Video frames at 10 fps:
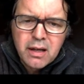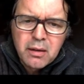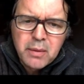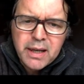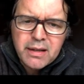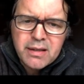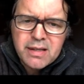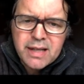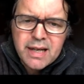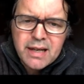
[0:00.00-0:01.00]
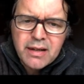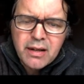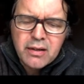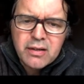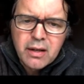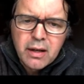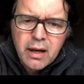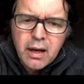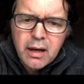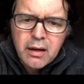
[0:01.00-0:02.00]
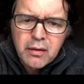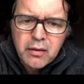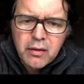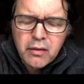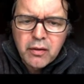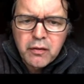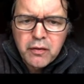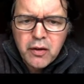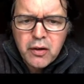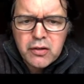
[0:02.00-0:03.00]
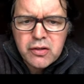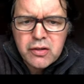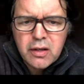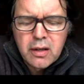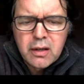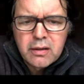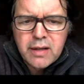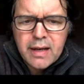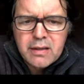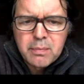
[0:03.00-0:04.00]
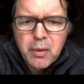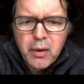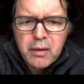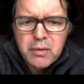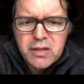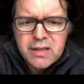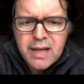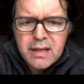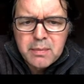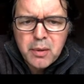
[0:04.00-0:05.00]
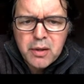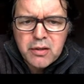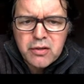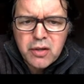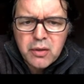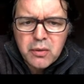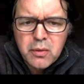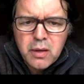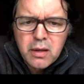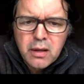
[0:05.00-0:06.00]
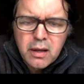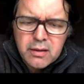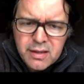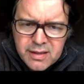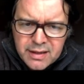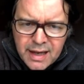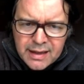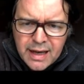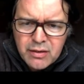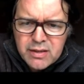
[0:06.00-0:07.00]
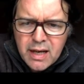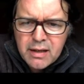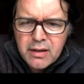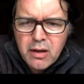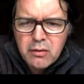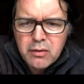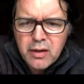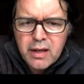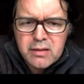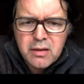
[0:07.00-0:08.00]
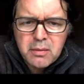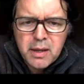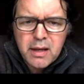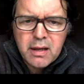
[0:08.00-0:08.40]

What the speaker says: can see that the first data point, which is data point 2, which is slightly outside of the oval there, sorry about that,